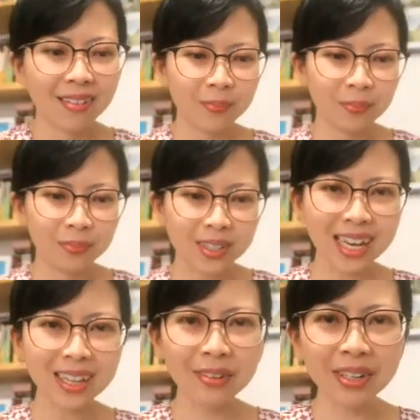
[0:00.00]
Is that
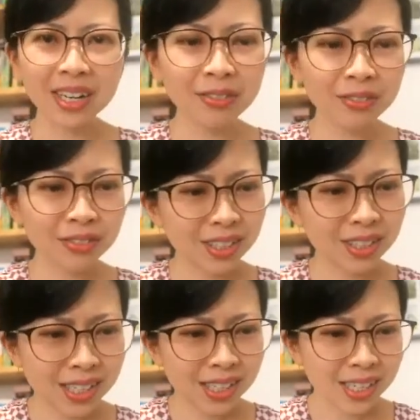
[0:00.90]
clear enough?
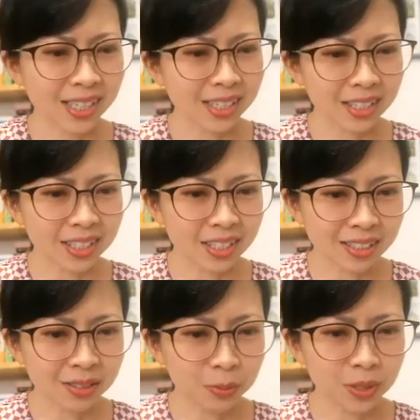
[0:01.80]
The
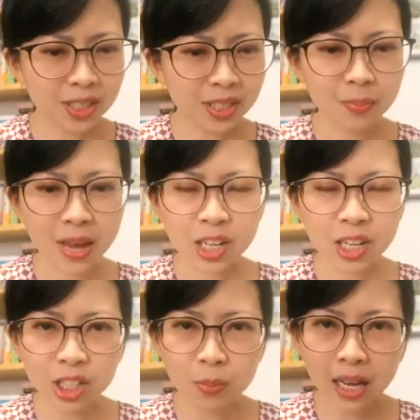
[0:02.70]
assistant was in the
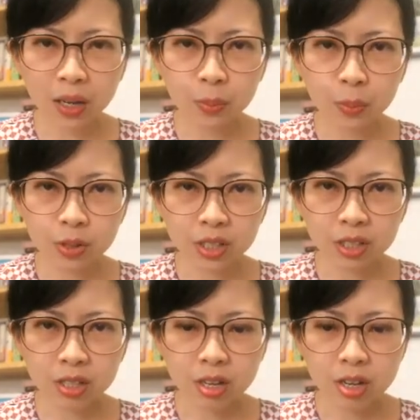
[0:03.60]
manager's black books
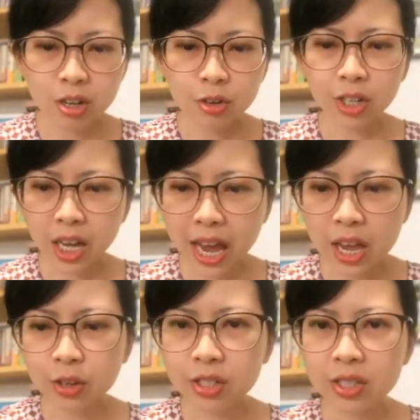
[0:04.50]
for the
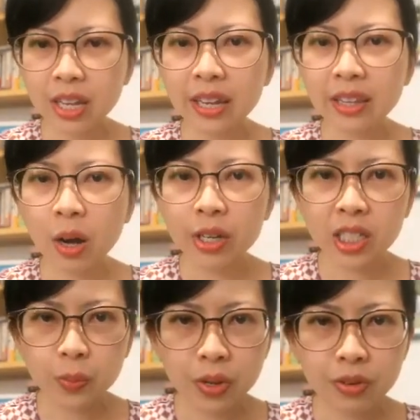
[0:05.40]
chaos they are now
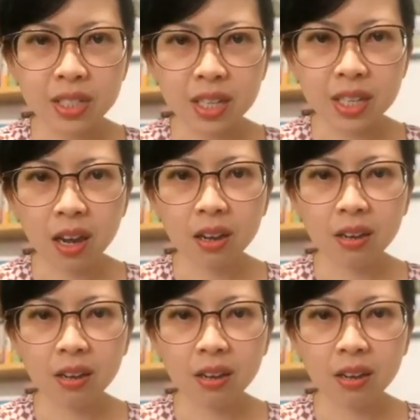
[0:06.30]
experiencing.